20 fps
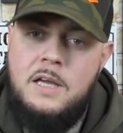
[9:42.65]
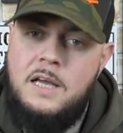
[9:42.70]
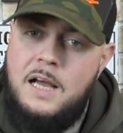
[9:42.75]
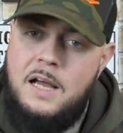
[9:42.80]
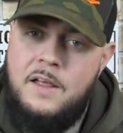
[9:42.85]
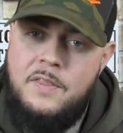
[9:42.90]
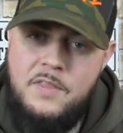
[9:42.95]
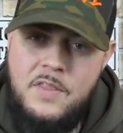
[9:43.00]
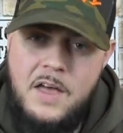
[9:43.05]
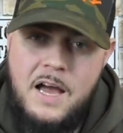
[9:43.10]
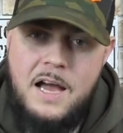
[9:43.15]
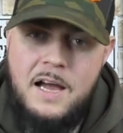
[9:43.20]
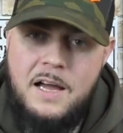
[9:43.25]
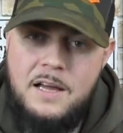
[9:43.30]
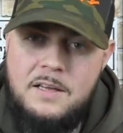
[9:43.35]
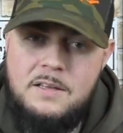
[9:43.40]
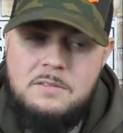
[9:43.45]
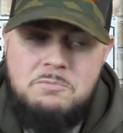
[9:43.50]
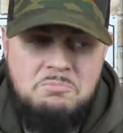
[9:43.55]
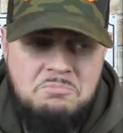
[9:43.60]
And that
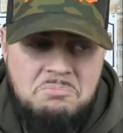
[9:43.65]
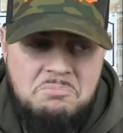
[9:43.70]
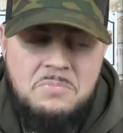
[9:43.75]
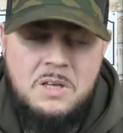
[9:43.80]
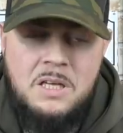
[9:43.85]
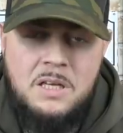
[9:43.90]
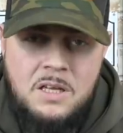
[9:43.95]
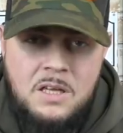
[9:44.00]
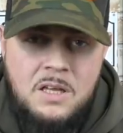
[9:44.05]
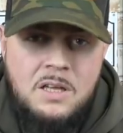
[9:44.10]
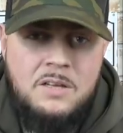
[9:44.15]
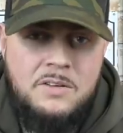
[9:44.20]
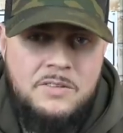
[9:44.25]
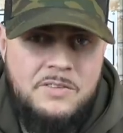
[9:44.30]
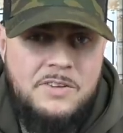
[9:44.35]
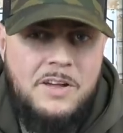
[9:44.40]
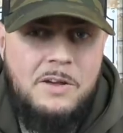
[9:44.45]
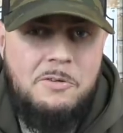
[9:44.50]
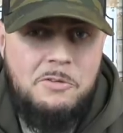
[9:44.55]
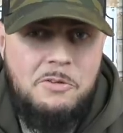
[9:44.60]

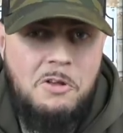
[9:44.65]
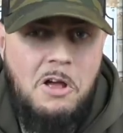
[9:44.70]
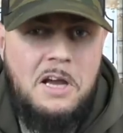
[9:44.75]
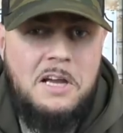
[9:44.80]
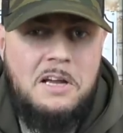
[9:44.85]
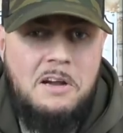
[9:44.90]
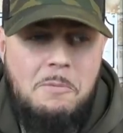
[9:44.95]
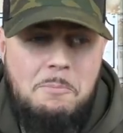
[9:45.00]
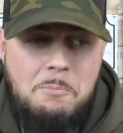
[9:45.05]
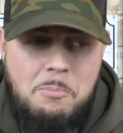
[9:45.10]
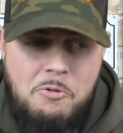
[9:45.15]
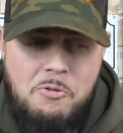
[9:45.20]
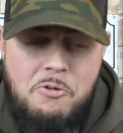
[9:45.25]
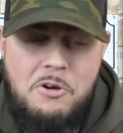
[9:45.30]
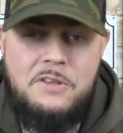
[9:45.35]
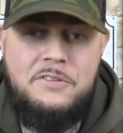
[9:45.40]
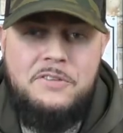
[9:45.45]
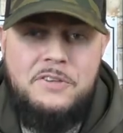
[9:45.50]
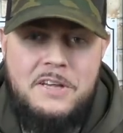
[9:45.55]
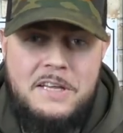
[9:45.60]
sounds like a
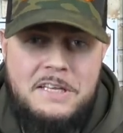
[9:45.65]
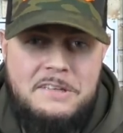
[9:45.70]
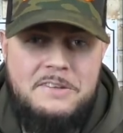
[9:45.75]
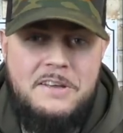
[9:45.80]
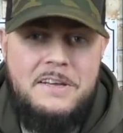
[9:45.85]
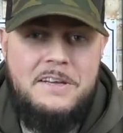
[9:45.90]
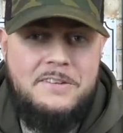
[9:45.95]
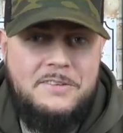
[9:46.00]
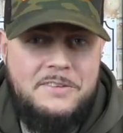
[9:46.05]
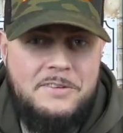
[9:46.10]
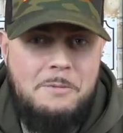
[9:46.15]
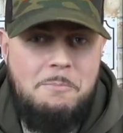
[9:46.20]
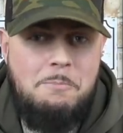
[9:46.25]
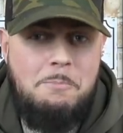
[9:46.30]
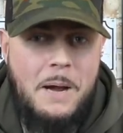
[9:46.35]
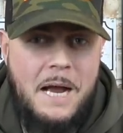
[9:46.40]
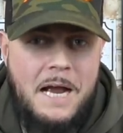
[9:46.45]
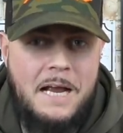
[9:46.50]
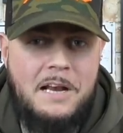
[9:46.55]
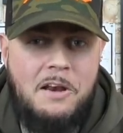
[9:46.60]
pretty decent
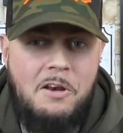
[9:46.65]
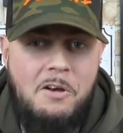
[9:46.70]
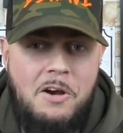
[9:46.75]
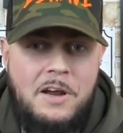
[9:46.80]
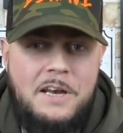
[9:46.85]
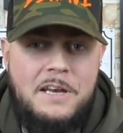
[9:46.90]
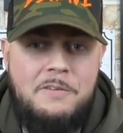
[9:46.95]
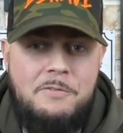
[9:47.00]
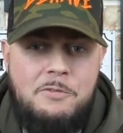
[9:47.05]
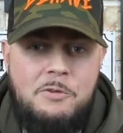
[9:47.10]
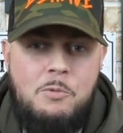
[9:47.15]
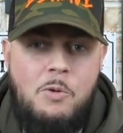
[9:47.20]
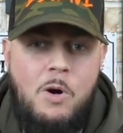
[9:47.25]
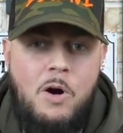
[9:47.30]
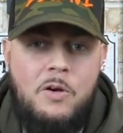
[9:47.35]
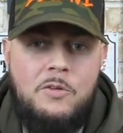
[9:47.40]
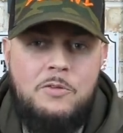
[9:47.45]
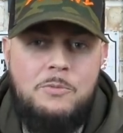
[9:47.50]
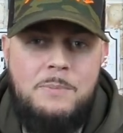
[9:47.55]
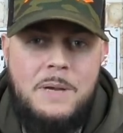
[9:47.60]
back line, if you
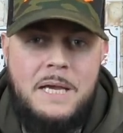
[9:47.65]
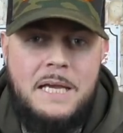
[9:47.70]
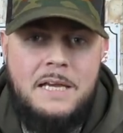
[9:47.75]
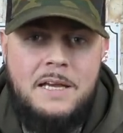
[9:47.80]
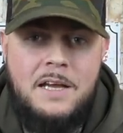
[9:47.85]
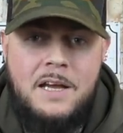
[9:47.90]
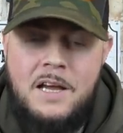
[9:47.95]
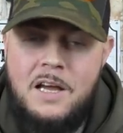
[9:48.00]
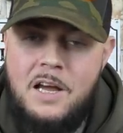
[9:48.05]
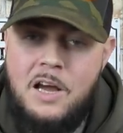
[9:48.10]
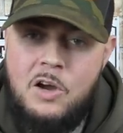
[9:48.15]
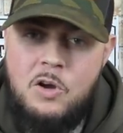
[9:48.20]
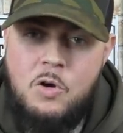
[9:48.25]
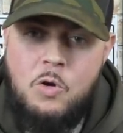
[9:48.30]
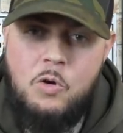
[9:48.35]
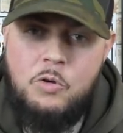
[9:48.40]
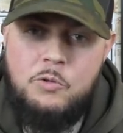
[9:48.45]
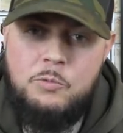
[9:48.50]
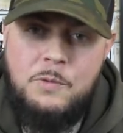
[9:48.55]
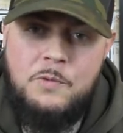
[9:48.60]
ask me. Of
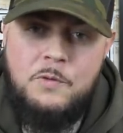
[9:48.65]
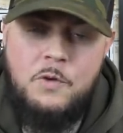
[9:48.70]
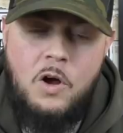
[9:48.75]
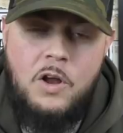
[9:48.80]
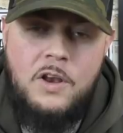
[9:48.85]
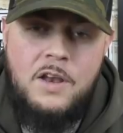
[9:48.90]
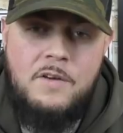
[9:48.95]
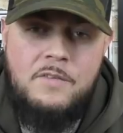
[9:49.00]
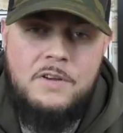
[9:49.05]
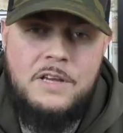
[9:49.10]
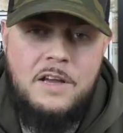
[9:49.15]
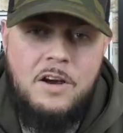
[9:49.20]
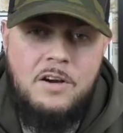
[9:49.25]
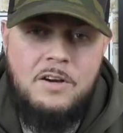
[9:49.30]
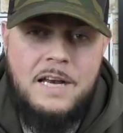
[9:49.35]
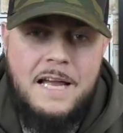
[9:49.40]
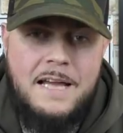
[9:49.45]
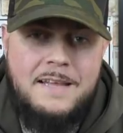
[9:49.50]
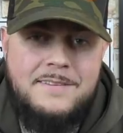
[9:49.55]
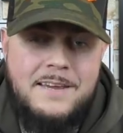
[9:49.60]
course, we've got another young
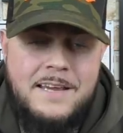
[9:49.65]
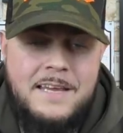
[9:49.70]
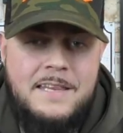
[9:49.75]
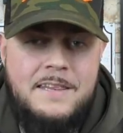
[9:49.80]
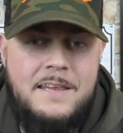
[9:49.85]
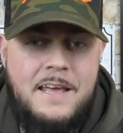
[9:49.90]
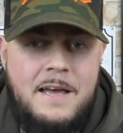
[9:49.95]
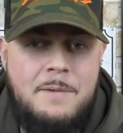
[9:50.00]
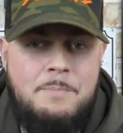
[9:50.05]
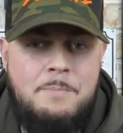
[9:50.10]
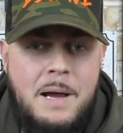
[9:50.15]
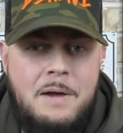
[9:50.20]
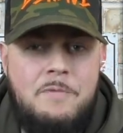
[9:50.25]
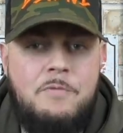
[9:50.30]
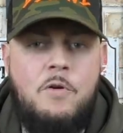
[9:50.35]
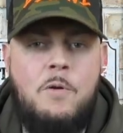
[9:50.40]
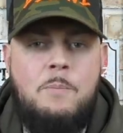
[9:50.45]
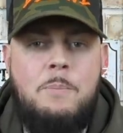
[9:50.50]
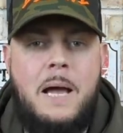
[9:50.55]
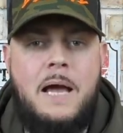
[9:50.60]
lad in there,
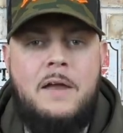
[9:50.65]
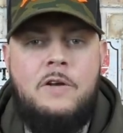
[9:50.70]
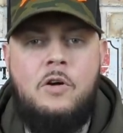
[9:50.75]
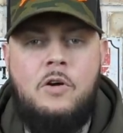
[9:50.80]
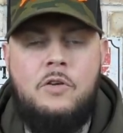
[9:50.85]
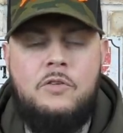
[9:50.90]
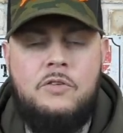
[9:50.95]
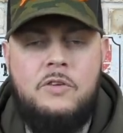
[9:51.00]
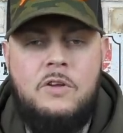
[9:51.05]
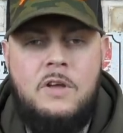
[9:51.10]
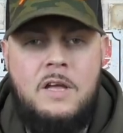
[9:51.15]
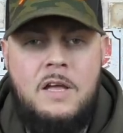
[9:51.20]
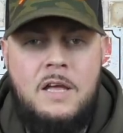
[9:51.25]
Mavropanos.